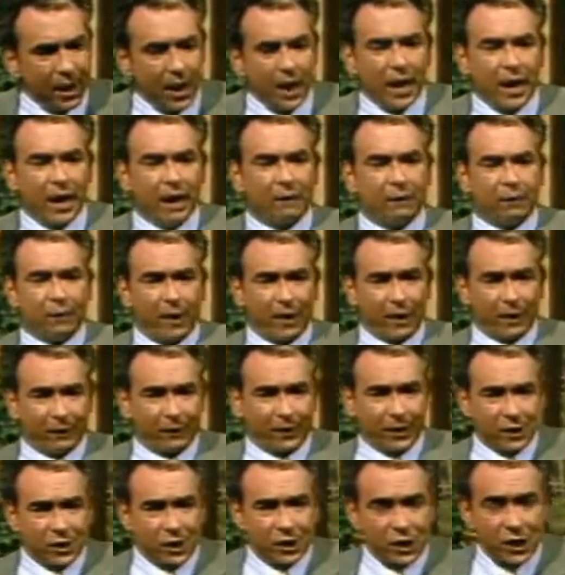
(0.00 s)
in front of
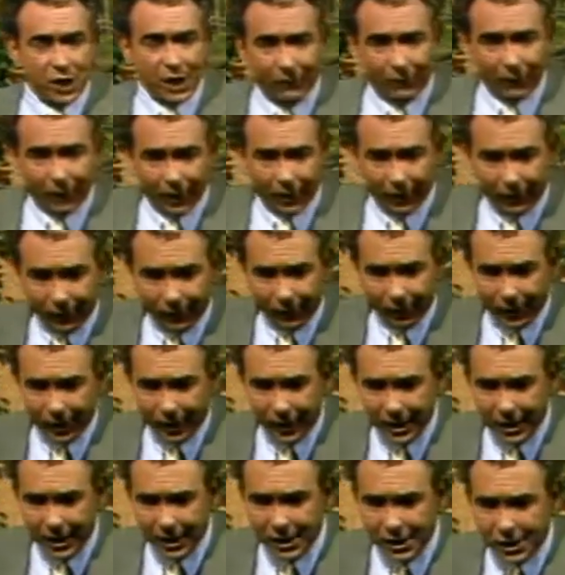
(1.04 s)
the civil
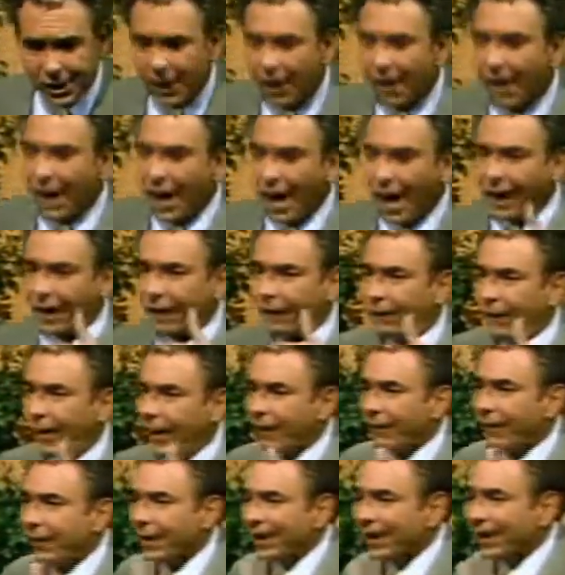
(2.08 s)
authorities, and in front
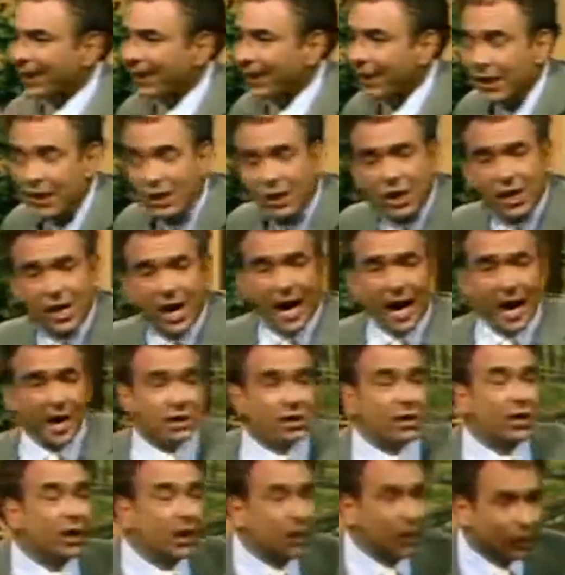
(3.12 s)
of the
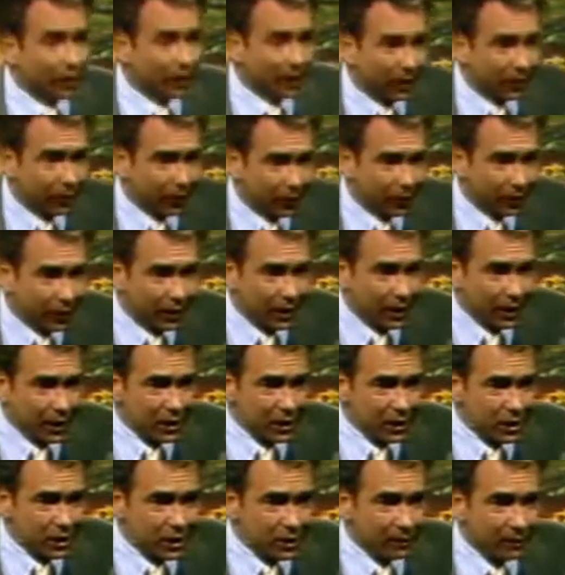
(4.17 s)
ecclesiastical
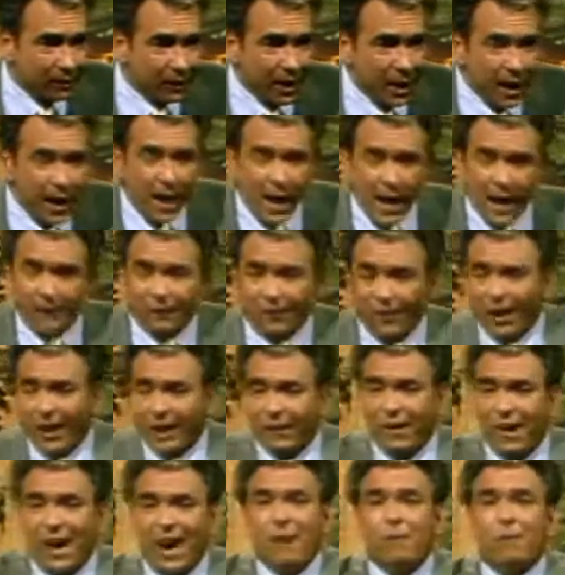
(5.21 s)
authorities, in front
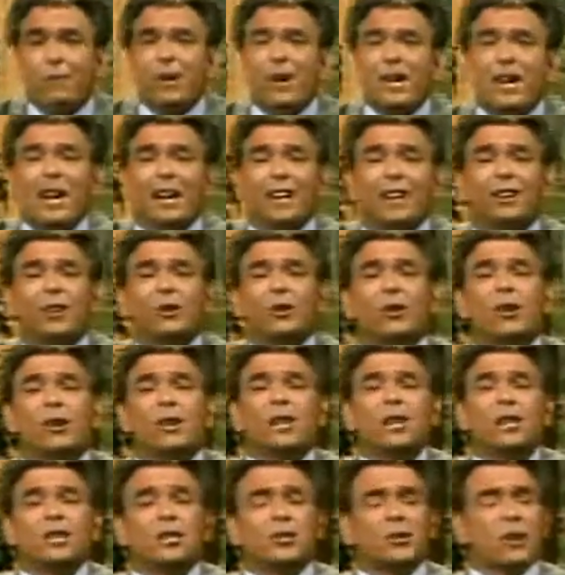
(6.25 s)
of every
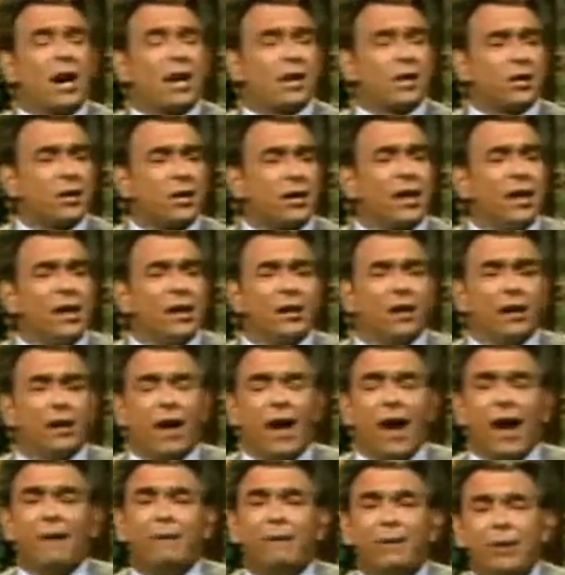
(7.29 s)
authority structure in your
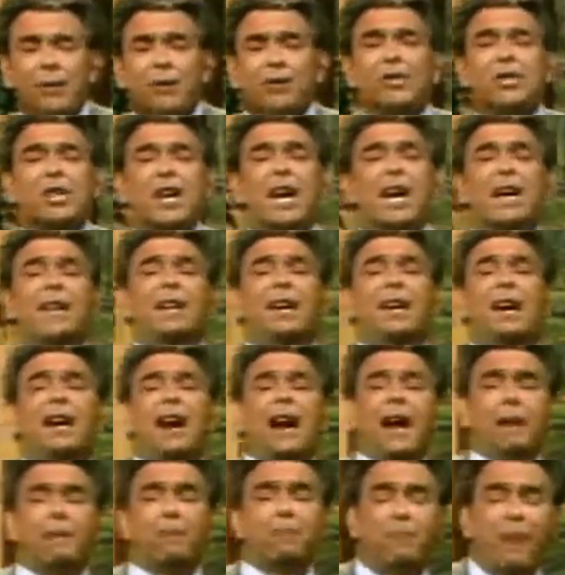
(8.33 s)
life, you stand there
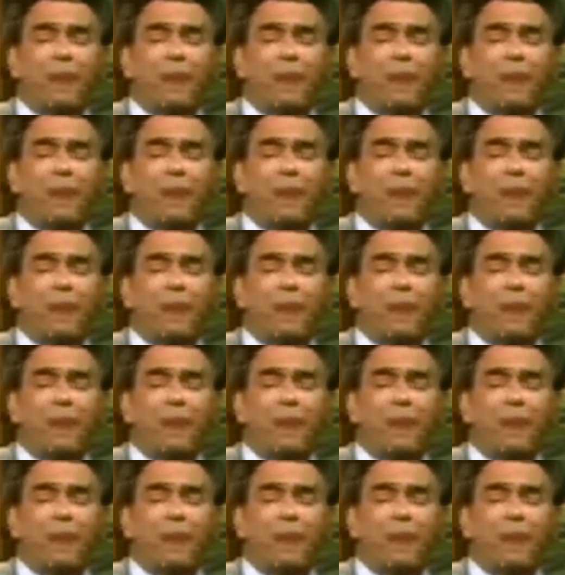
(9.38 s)
and